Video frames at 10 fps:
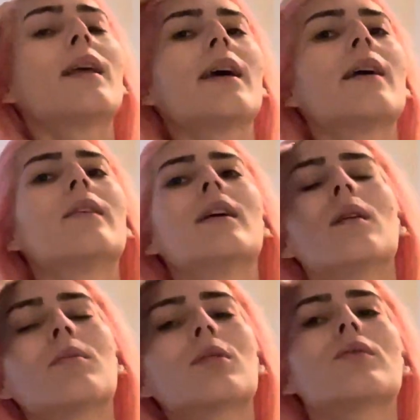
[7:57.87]
hair, it
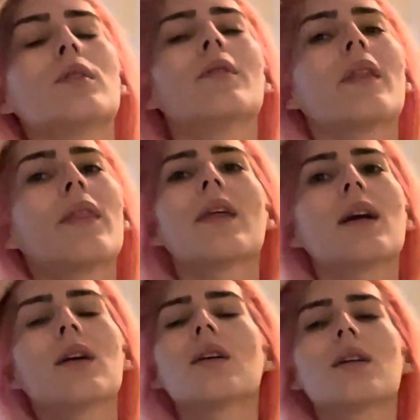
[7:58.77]
helps grow it
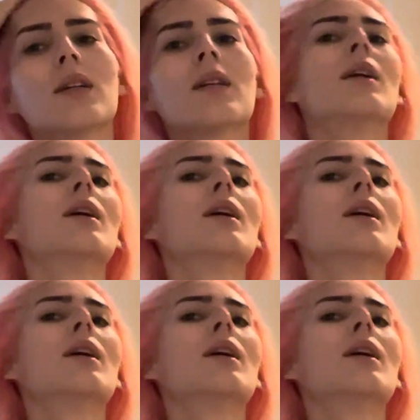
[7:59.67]
thicker,